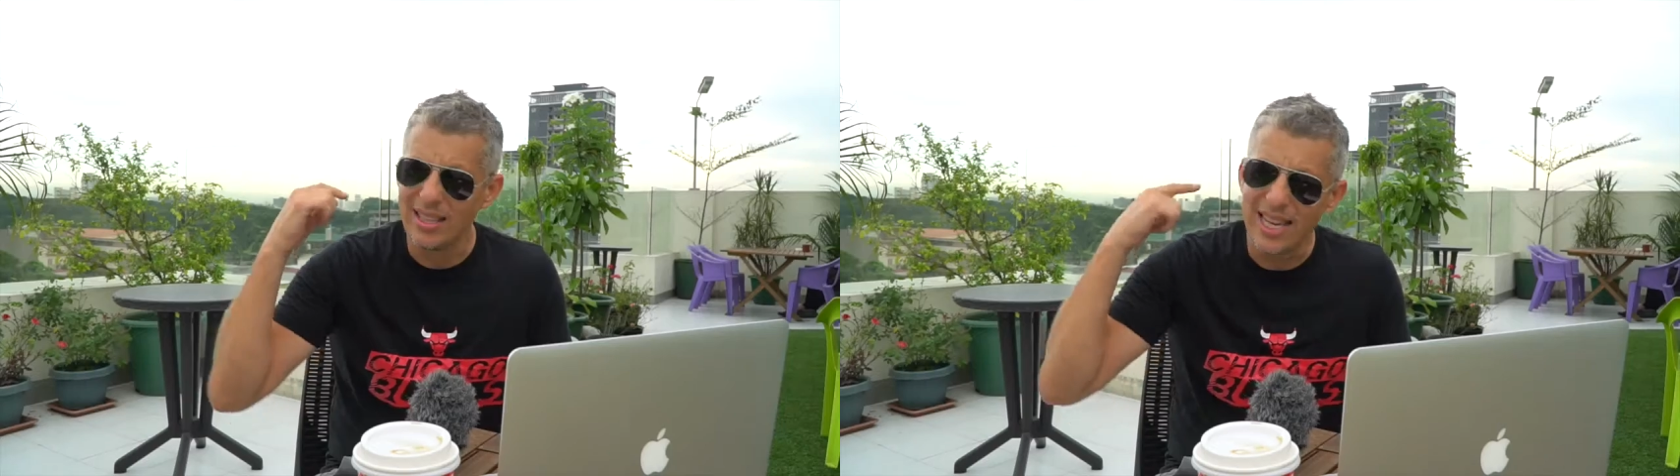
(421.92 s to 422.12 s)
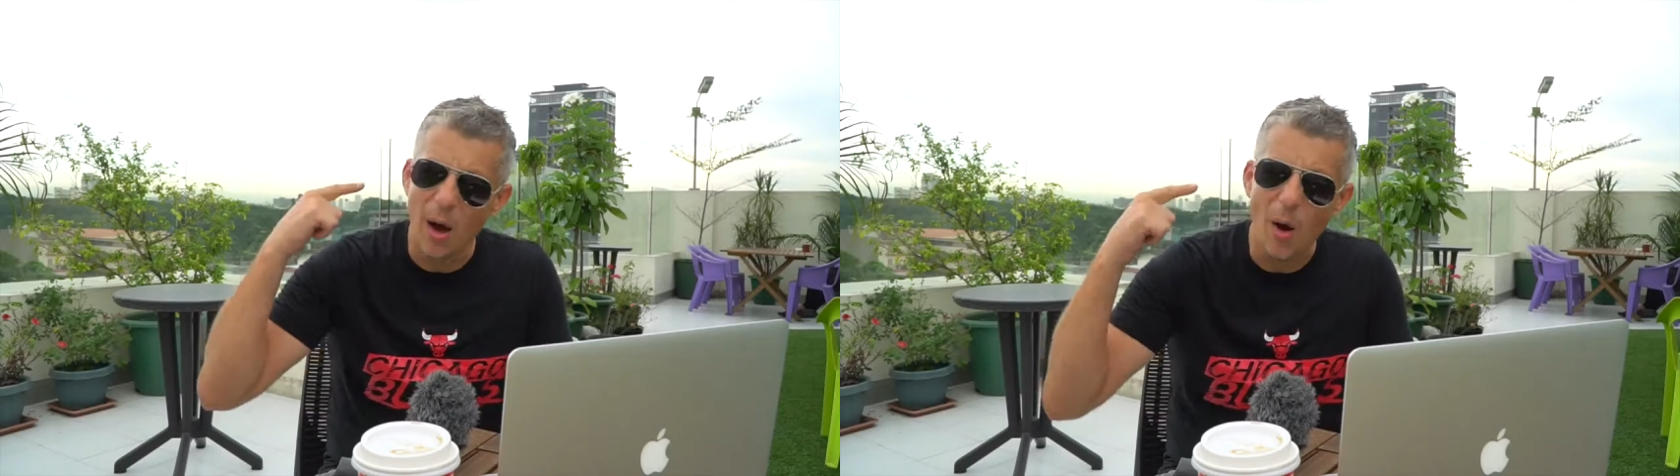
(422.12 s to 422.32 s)
I
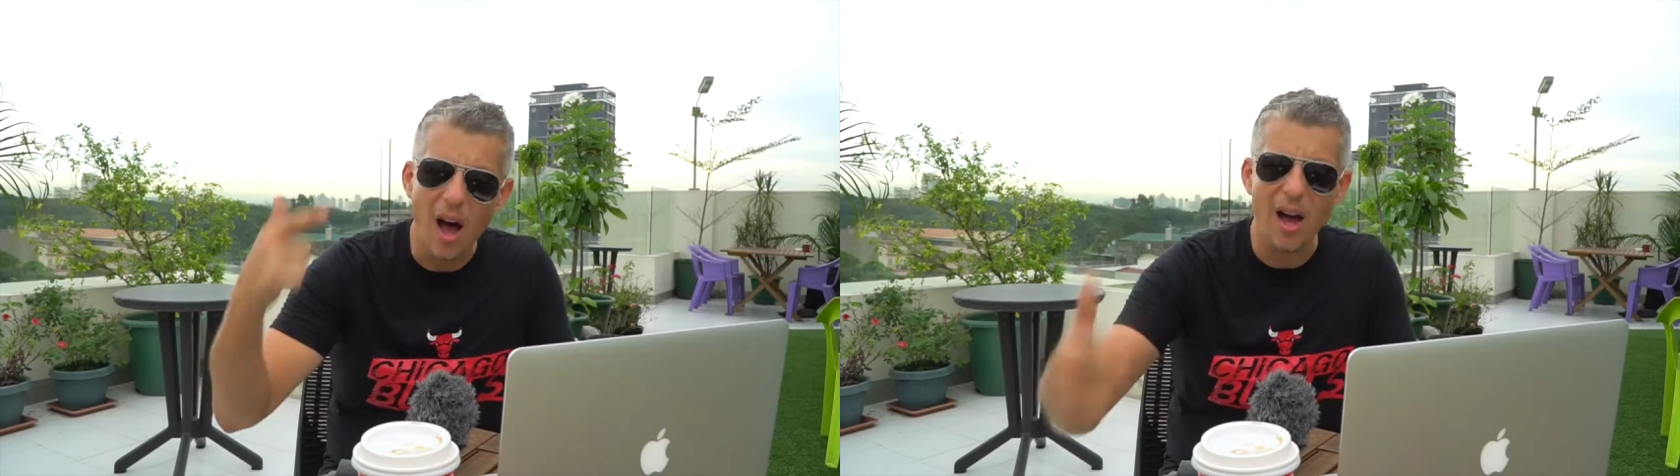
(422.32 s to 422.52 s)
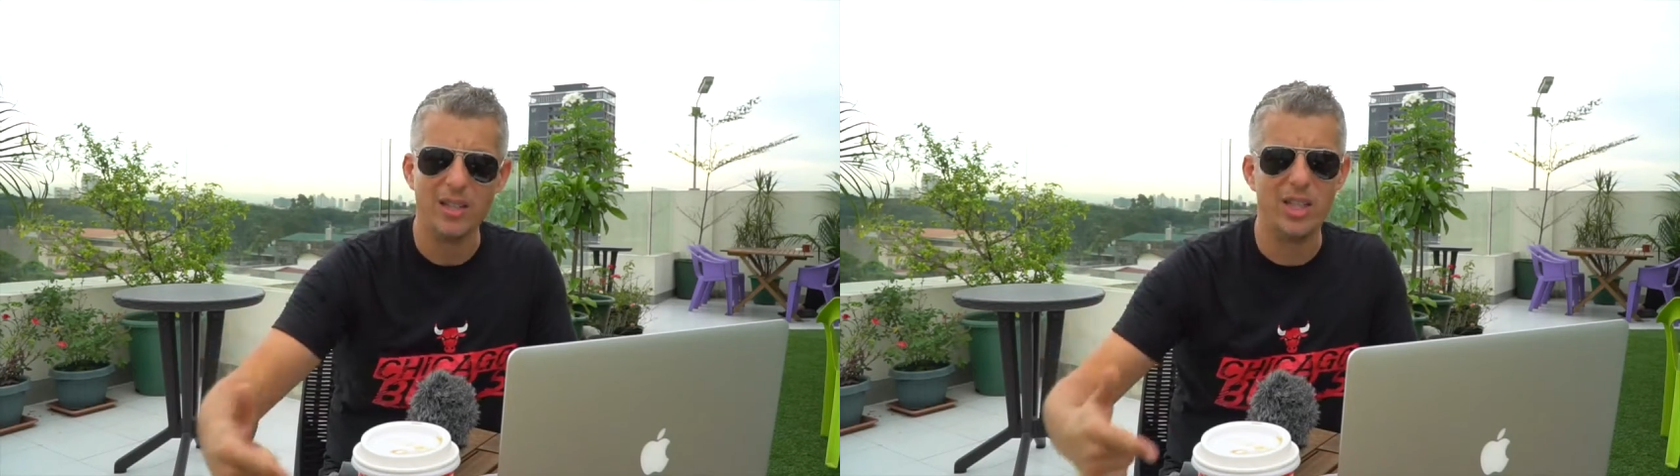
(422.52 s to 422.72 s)
see how
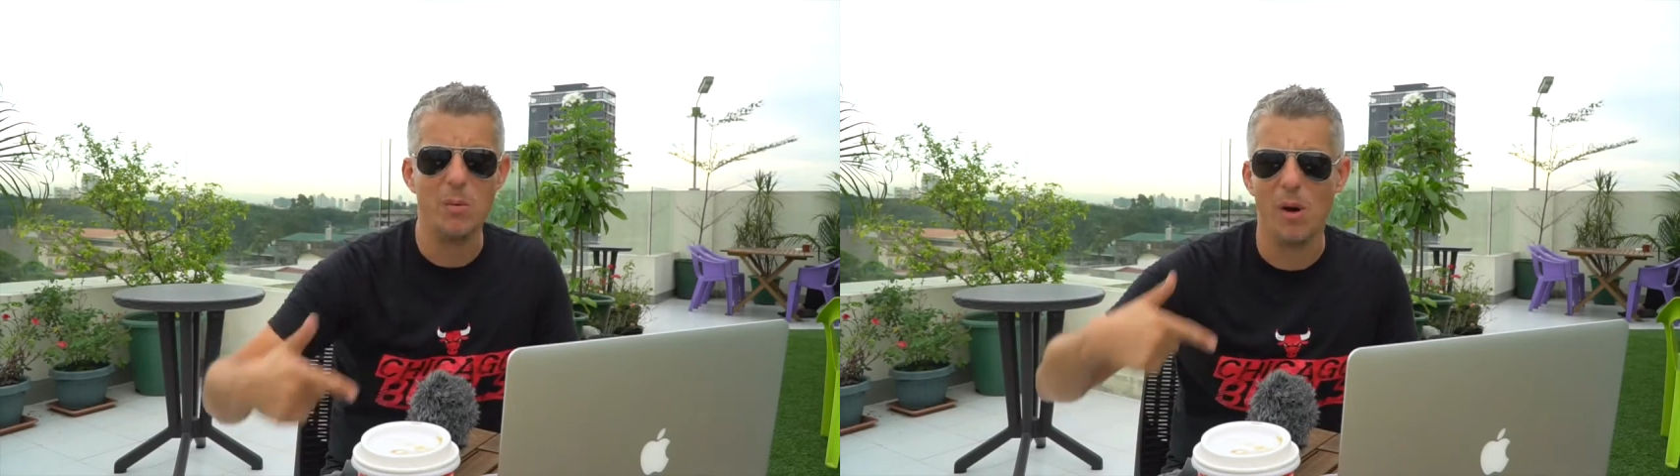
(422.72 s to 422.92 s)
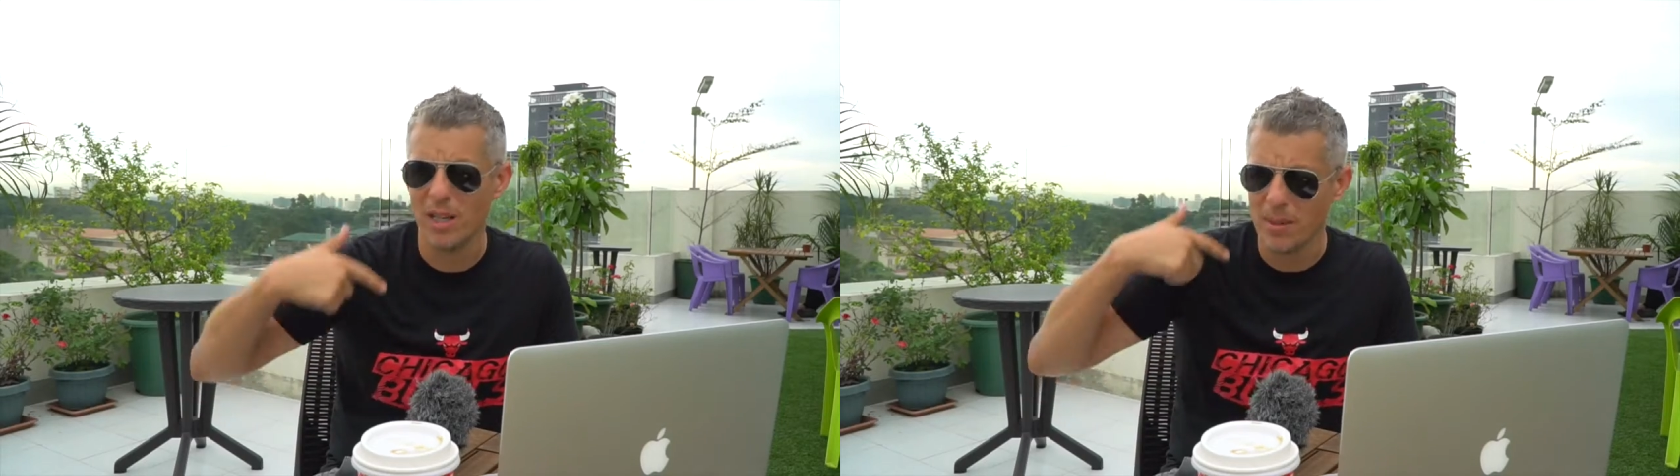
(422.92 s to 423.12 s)
hard she
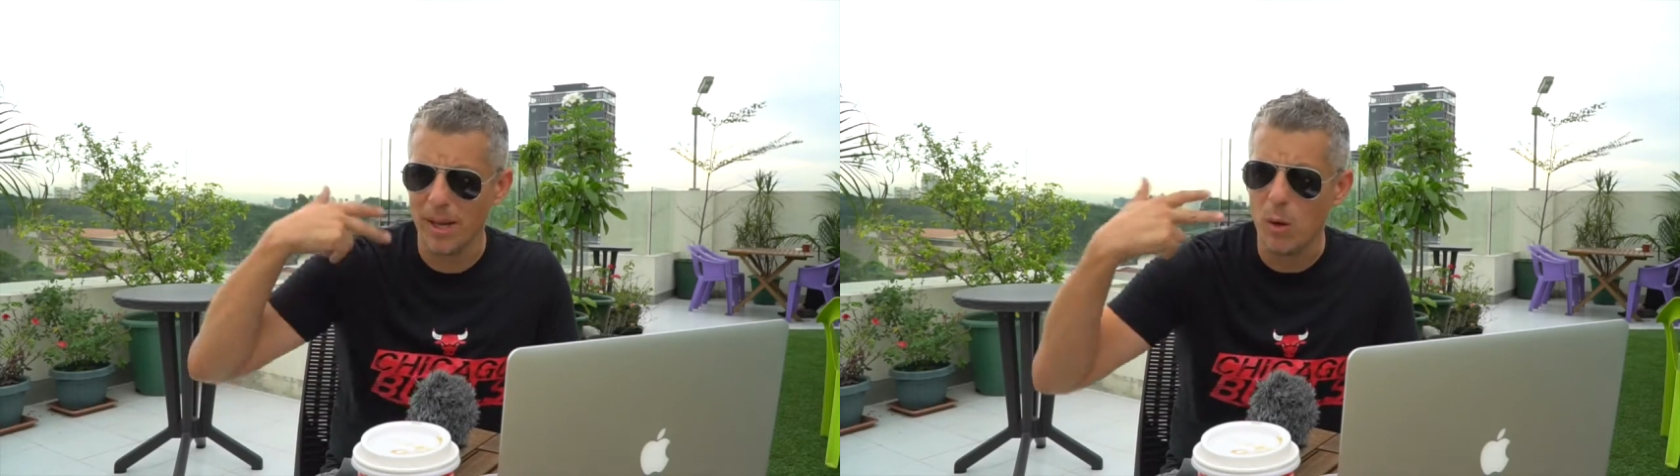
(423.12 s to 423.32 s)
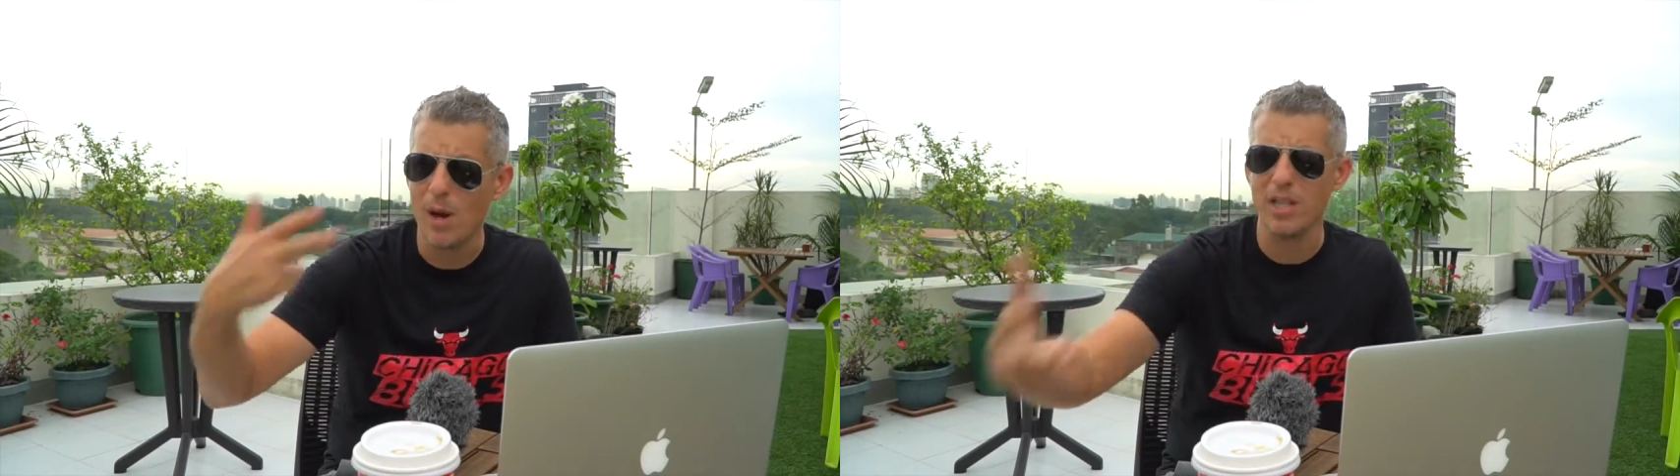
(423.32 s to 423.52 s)
works, how
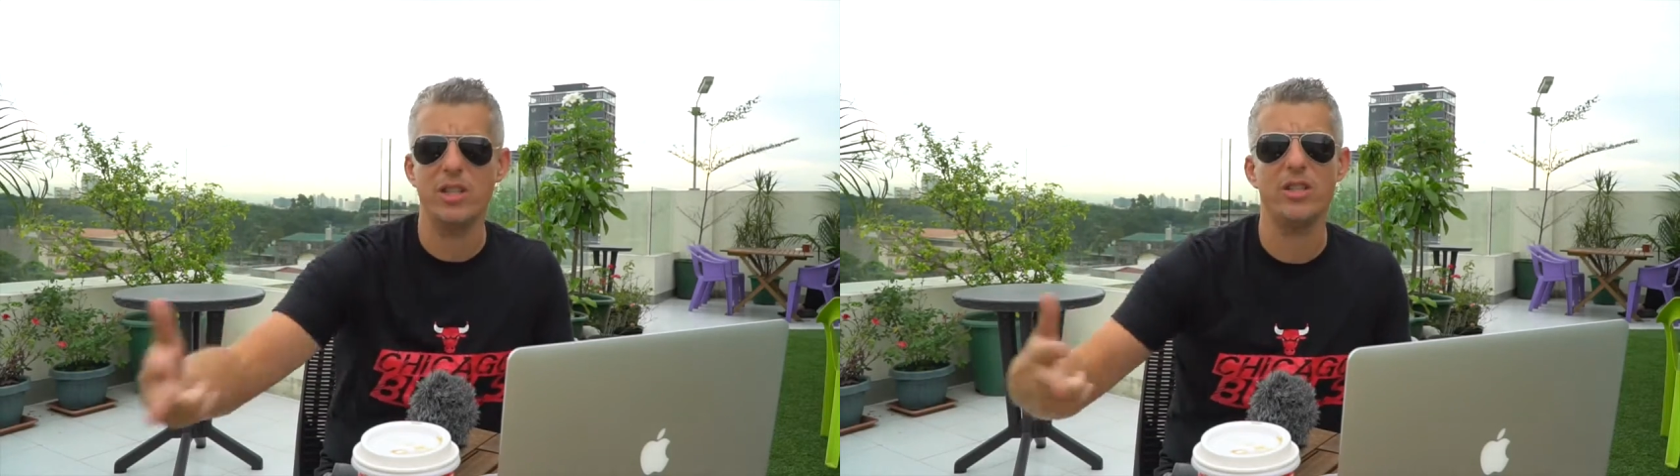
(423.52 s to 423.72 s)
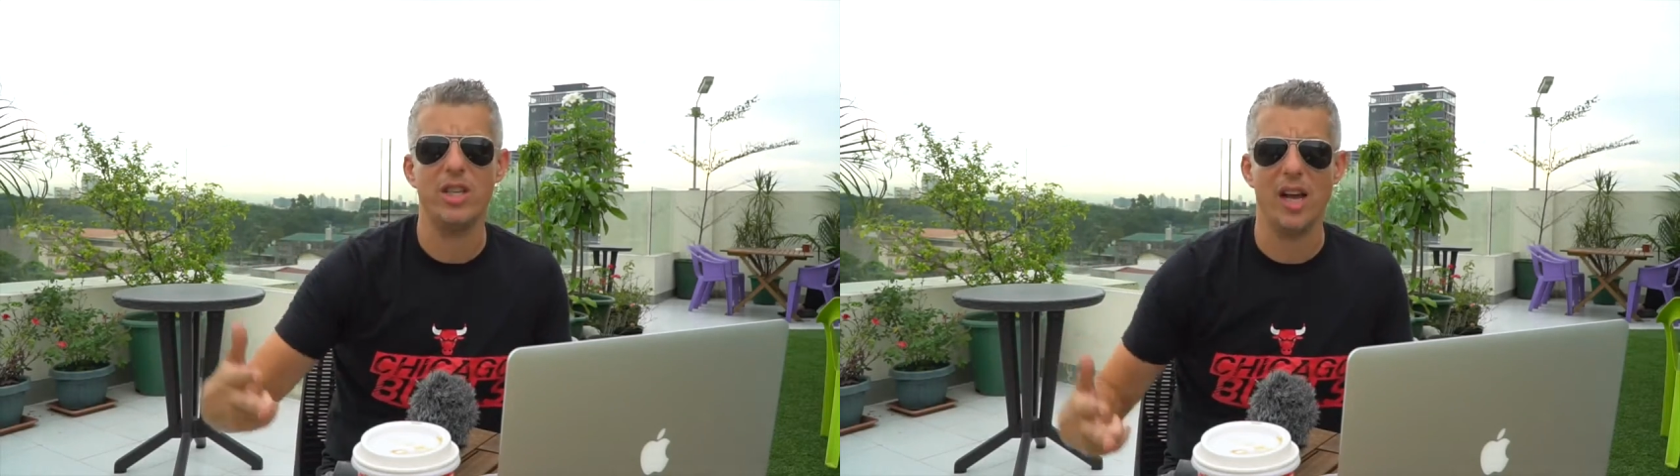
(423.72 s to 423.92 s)
many
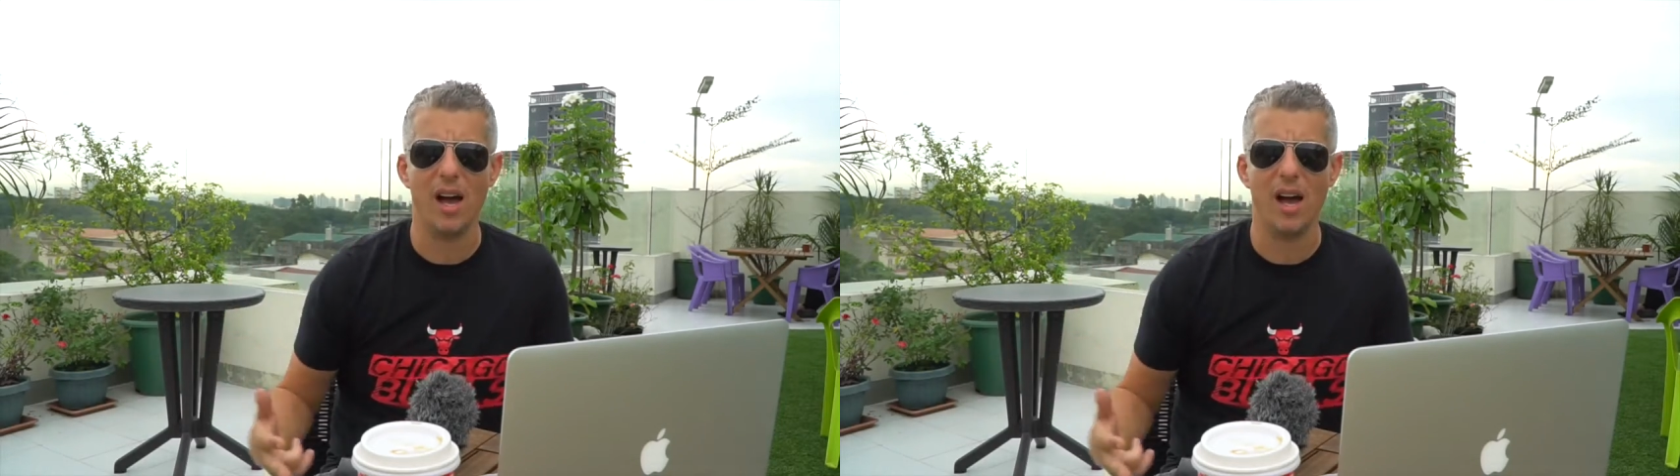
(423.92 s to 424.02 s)
questions she